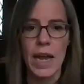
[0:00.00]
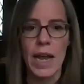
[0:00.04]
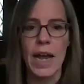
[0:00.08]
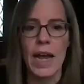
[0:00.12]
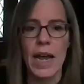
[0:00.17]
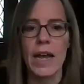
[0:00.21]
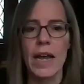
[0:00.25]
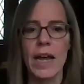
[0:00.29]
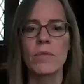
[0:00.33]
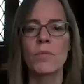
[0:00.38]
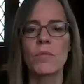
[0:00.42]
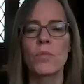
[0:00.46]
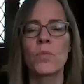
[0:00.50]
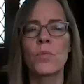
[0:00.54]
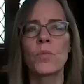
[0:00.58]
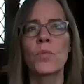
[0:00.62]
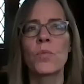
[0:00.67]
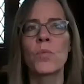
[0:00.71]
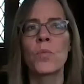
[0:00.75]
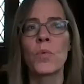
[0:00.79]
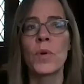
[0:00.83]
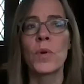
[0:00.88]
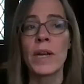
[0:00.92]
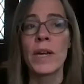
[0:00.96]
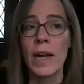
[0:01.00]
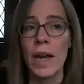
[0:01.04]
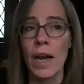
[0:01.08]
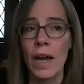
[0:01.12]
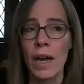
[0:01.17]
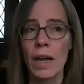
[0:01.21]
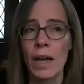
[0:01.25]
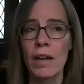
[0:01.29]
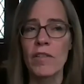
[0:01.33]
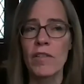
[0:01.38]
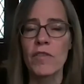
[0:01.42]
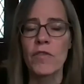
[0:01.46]
And we
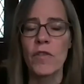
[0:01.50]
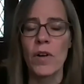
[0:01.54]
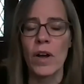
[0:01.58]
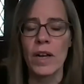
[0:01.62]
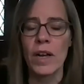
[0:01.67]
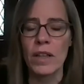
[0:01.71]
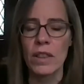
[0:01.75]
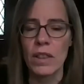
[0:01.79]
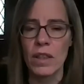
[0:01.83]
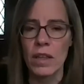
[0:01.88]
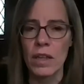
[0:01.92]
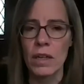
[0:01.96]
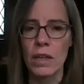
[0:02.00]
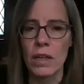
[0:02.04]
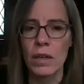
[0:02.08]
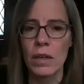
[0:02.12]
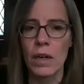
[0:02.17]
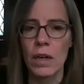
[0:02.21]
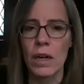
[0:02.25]
have, I think,